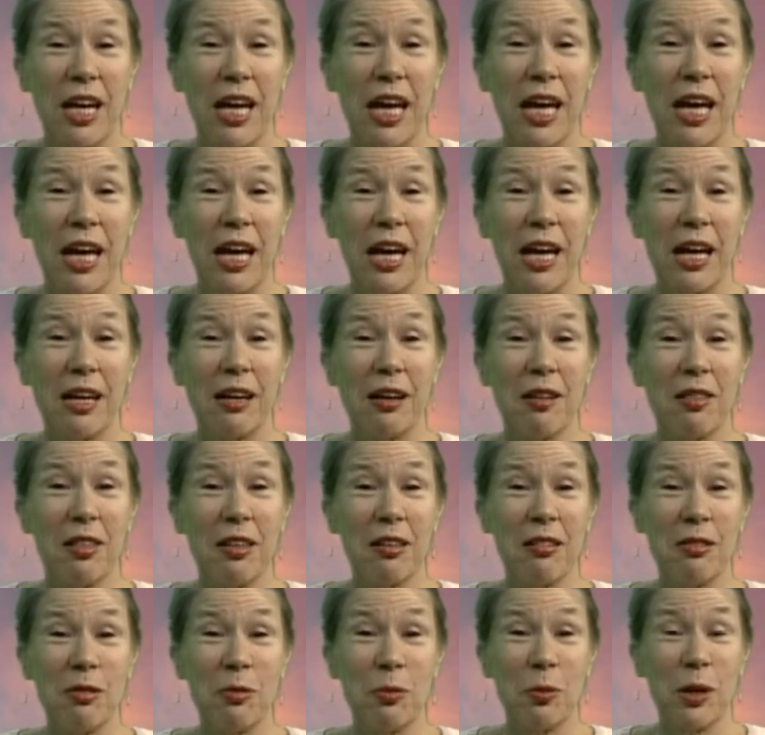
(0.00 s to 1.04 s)
And
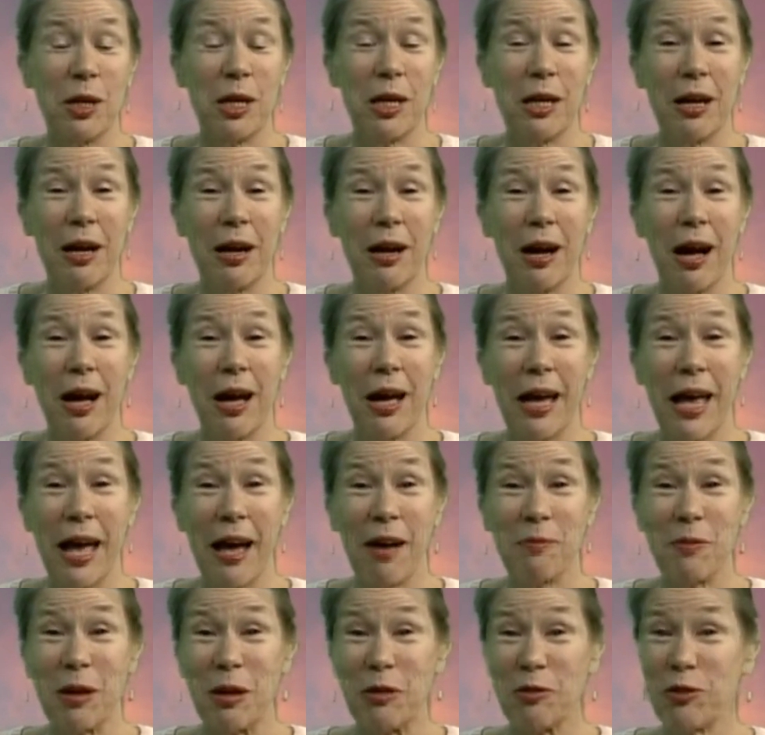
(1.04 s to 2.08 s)
this week, I
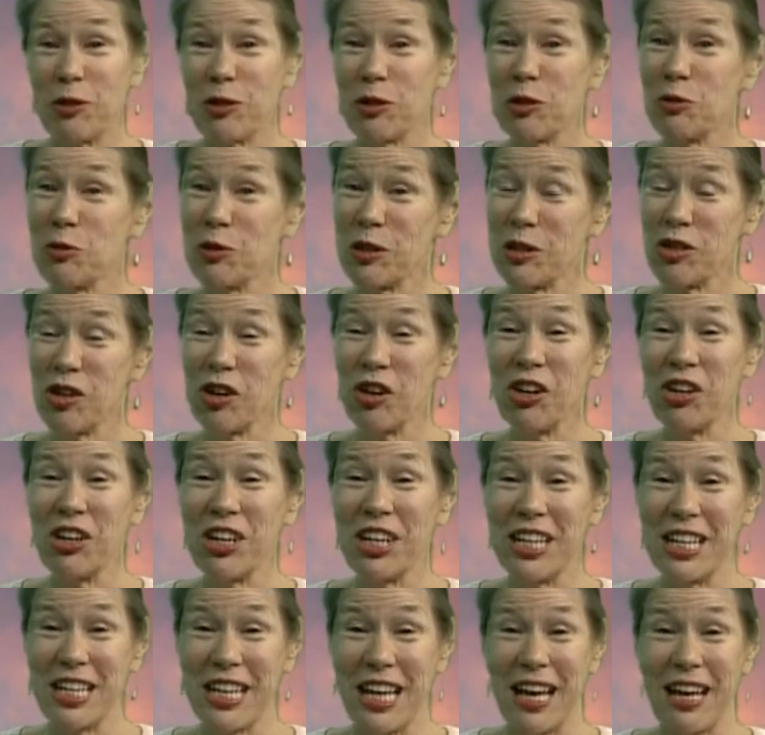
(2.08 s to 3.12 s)
have my first
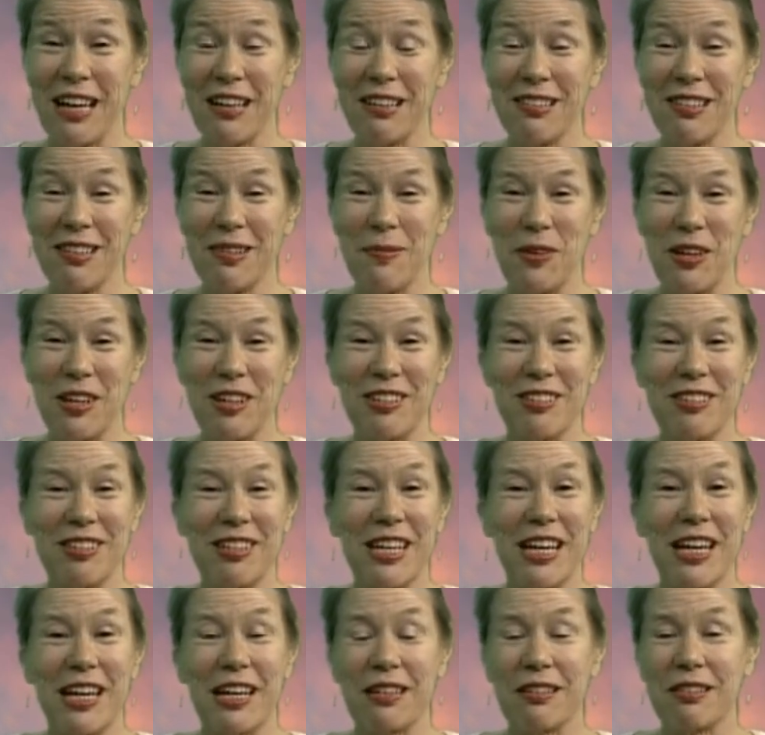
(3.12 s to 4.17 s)
returning guest because he
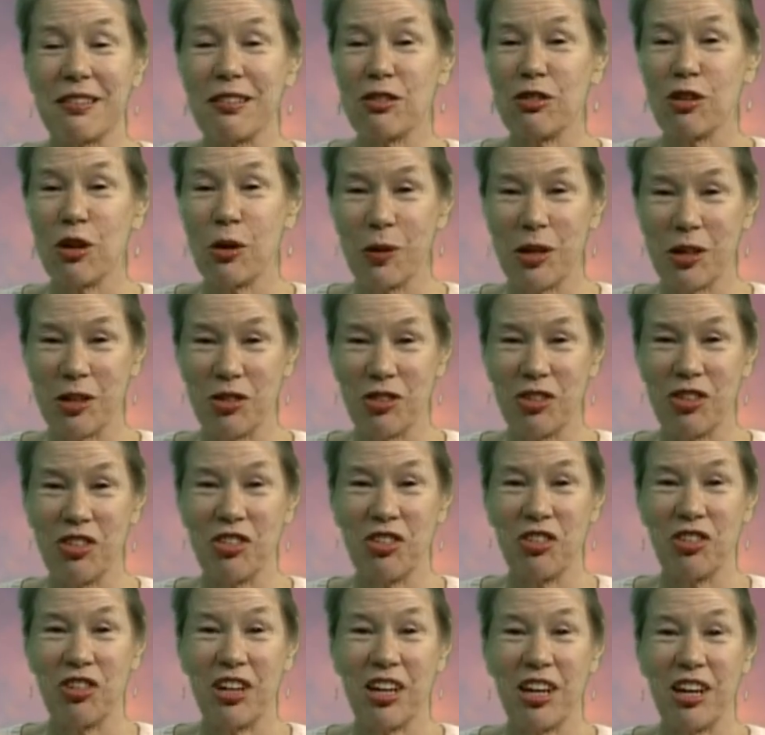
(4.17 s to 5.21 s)
has so much to
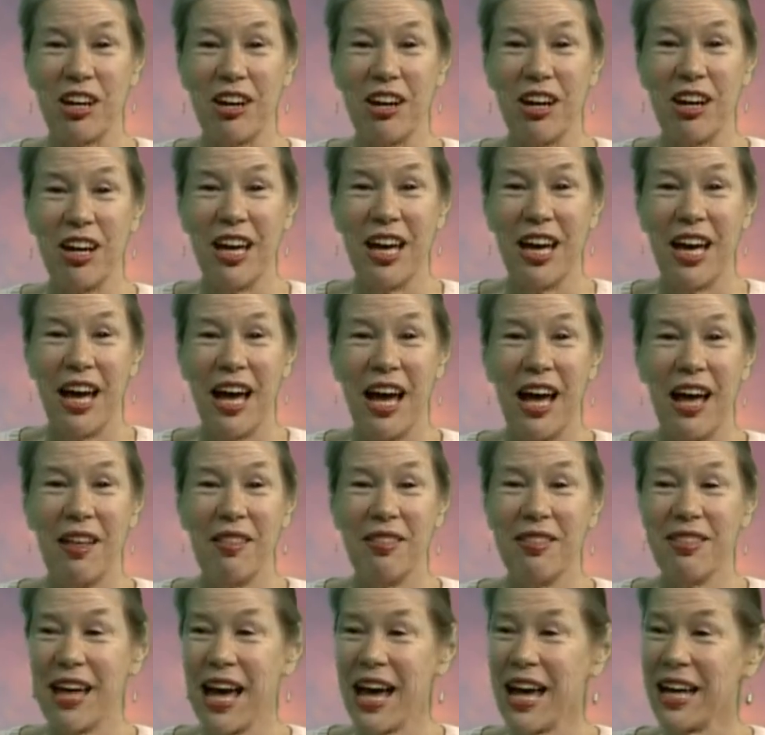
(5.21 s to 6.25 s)
share,
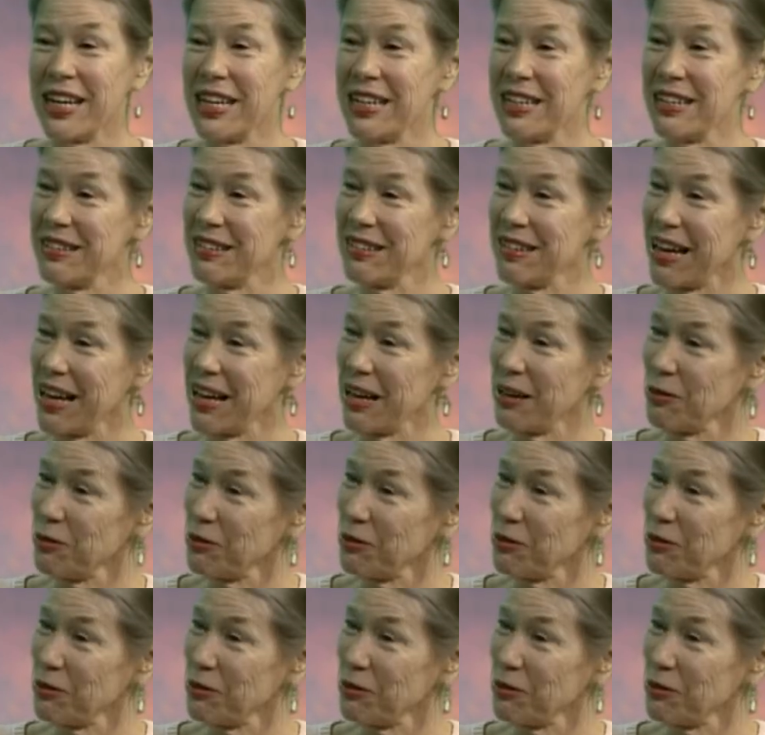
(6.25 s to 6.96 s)
and that is Dan